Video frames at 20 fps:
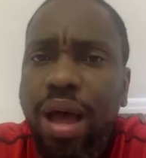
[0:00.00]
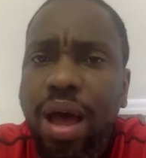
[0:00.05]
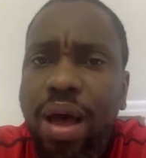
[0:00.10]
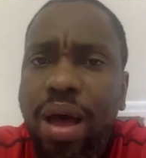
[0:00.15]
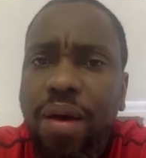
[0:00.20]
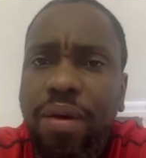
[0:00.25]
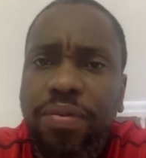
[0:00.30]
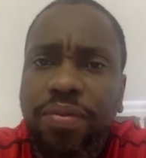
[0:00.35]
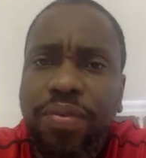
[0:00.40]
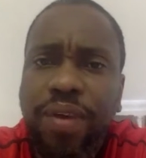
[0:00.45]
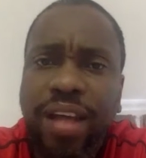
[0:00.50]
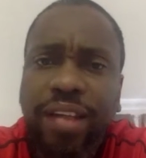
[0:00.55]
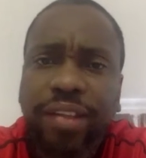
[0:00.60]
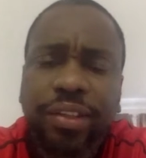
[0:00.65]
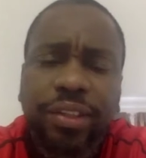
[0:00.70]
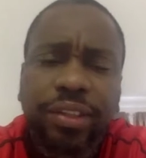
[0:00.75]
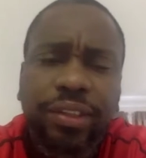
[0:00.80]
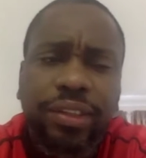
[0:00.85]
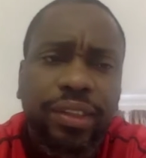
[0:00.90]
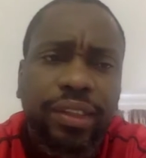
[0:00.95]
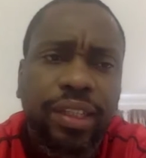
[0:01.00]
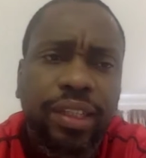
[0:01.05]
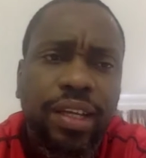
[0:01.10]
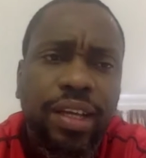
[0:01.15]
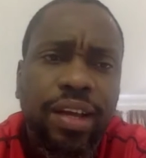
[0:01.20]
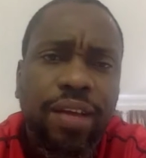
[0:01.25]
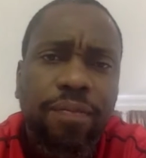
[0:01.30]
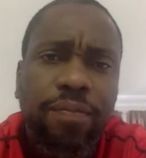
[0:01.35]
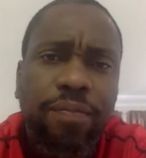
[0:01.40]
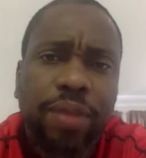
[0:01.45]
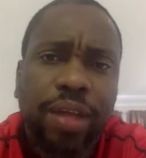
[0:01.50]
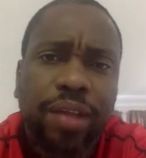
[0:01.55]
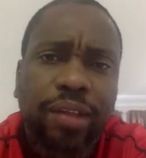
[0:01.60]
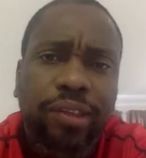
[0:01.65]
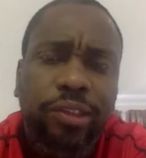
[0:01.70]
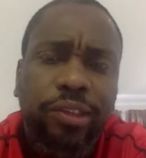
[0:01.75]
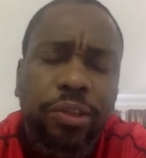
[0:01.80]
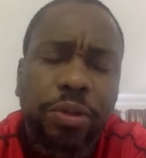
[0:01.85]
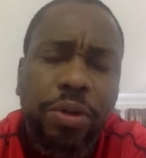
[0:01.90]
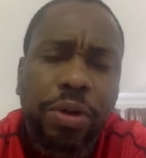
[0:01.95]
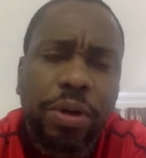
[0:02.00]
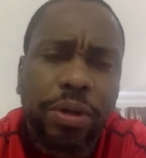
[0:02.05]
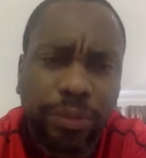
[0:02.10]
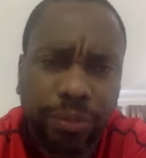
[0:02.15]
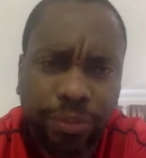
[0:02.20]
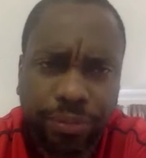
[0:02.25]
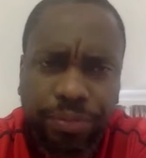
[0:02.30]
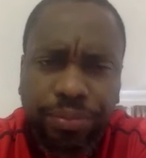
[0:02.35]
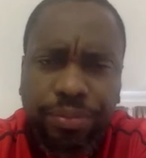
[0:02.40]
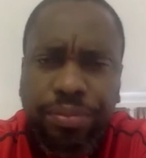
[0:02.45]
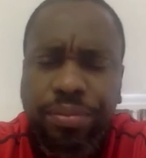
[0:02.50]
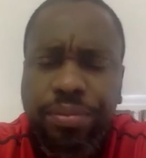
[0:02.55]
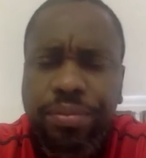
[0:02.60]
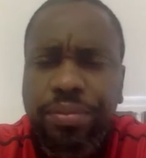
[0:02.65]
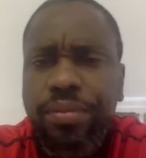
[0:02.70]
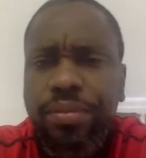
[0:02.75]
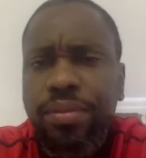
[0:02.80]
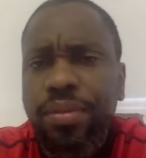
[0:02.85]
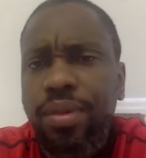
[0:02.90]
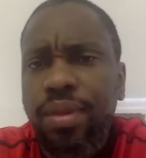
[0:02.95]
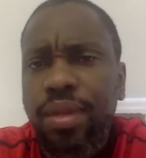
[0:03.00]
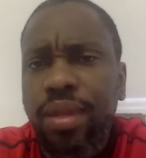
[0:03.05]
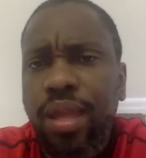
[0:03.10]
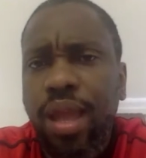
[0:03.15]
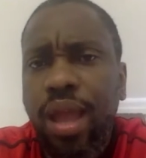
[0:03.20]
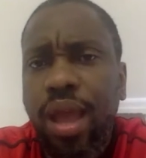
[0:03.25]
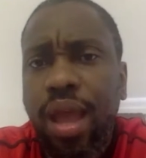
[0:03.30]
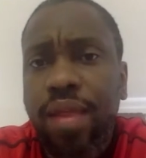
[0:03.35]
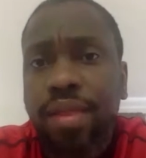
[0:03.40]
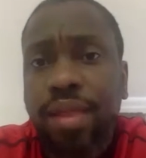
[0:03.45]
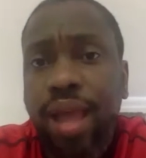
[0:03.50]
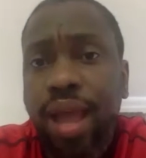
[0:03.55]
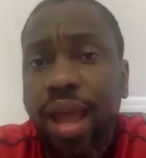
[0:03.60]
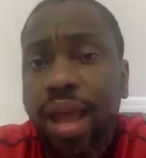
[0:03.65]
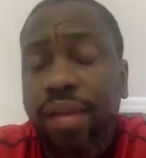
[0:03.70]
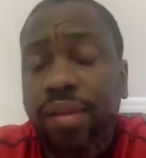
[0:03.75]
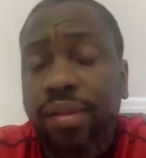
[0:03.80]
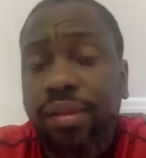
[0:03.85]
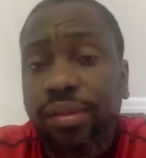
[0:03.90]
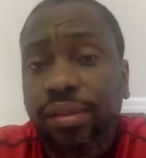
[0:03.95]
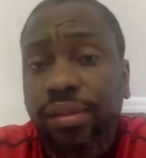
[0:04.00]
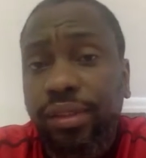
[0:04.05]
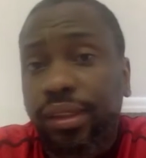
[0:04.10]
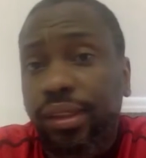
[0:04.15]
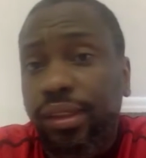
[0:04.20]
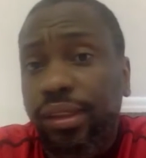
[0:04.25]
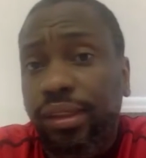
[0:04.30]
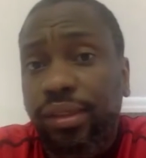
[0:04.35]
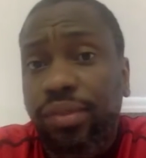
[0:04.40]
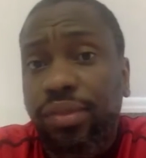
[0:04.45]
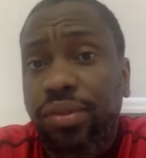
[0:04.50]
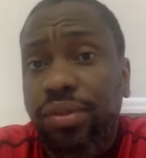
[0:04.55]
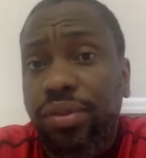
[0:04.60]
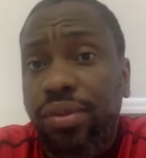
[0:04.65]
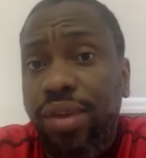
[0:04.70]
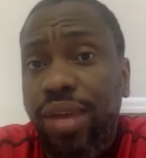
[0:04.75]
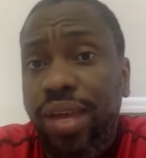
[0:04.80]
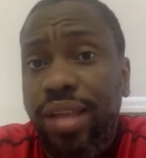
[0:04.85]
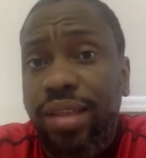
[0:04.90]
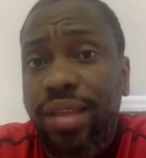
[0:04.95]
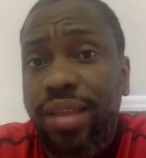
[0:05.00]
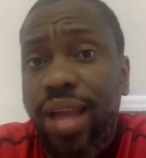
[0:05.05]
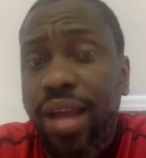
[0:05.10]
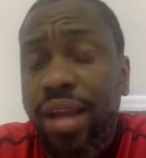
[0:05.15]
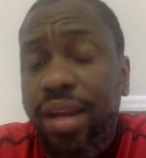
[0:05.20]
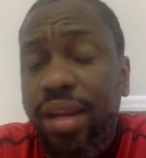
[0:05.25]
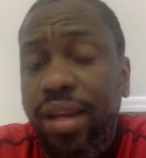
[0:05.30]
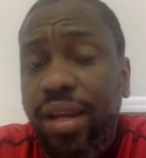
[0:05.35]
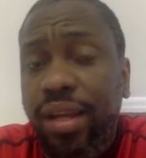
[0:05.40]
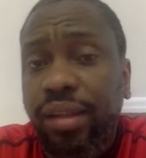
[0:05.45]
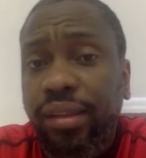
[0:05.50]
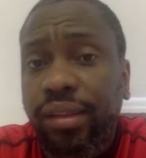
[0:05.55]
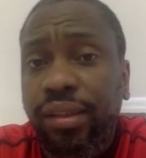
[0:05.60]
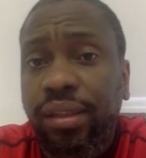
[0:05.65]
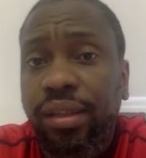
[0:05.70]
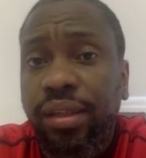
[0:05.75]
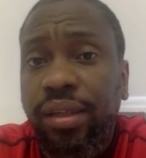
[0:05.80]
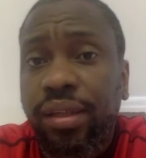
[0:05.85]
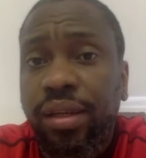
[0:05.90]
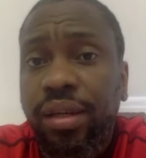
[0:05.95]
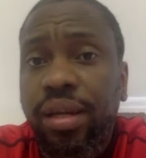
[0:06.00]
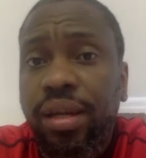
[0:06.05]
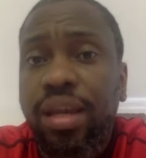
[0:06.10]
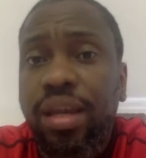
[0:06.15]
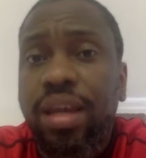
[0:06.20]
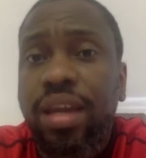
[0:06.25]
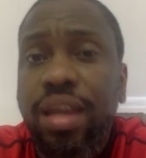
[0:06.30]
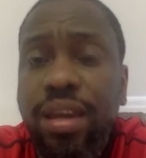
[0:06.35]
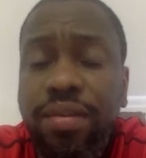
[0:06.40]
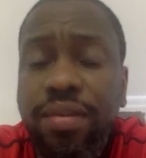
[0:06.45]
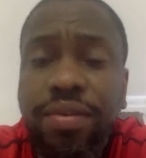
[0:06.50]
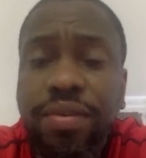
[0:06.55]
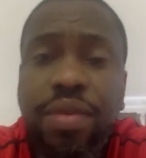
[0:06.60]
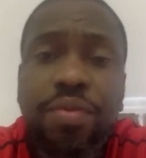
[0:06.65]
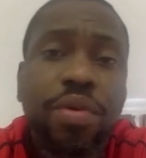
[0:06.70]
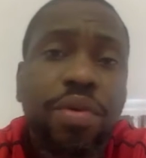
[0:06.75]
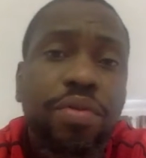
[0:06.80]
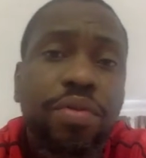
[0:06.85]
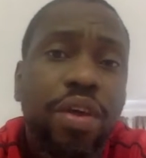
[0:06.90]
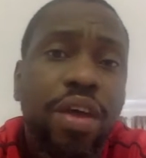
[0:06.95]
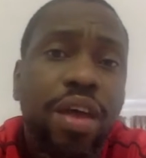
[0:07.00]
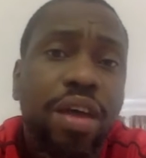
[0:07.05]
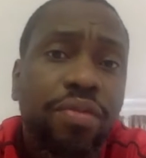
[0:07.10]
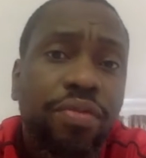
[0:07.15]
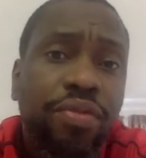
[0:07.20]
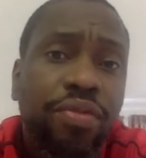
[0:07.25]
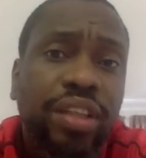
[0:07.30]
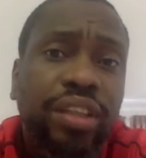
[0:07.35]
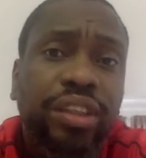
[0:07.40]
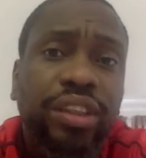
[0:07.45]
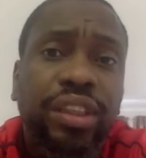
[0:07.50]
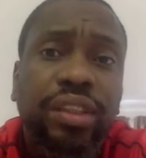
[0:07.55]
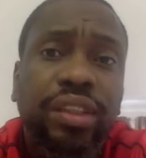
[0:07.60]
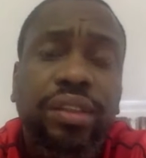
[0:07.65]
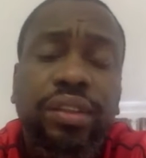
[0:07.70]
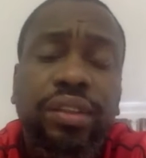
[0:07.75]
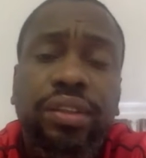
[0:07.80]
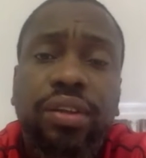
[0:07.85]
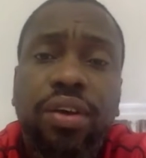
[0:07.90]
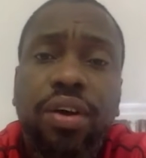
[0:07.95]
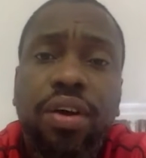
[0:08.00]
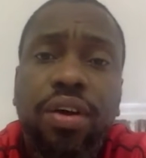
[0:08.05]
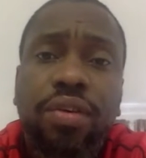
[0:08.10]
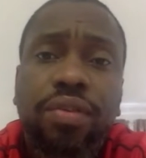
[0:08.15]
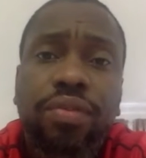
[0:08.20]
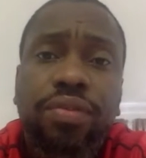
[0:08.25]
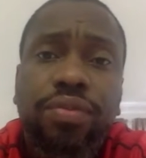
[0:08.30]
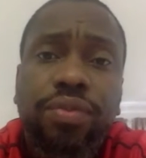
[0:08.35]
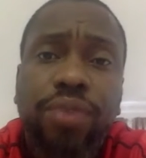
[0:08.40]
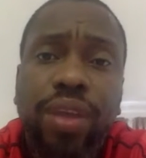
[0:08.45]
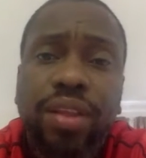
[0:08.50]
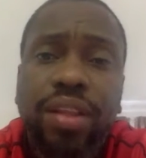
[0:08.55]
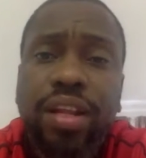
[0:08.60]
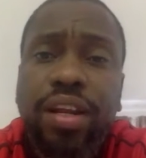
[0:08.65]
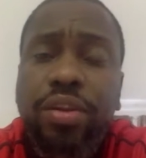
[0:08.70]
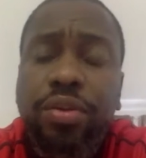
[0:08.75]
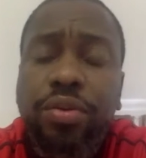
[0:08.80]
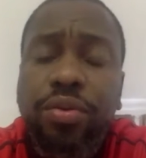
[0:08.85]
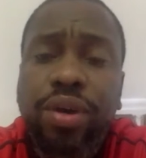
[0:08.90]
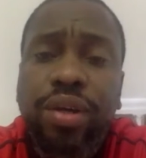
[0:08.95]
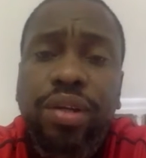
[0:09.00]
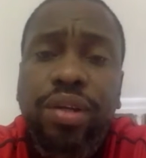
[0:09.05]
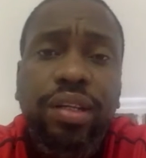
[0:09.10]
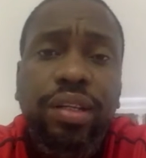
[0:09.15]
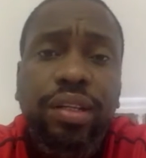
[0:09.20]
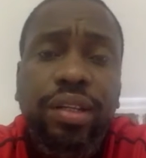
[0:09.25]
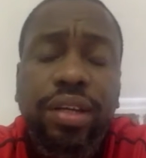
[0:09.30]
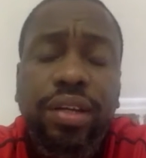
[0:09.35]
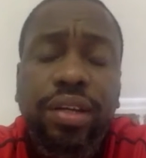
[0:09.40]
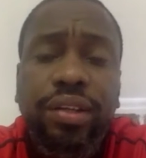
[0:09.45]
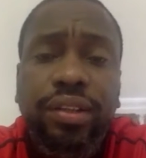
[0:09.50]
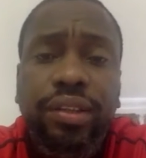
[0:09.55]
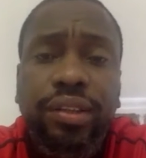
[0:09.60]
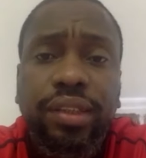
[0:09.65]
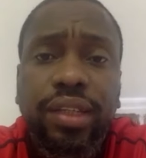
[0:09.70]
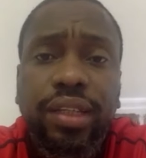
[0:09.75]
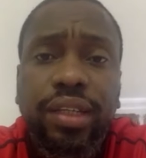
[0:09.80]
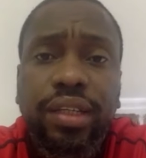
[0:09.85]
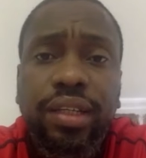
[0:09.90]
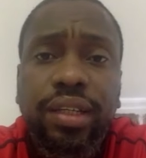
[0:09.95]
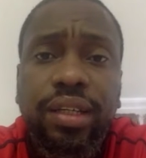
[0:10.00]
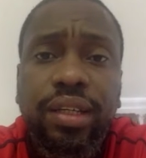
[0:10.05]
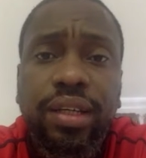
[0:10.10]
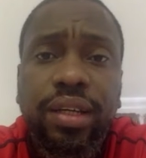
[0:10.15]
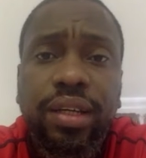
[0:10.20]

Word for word: uh, fighters and so on. And then since the late nineties, even with the invasions of Rwanda and Uganda in the D R C,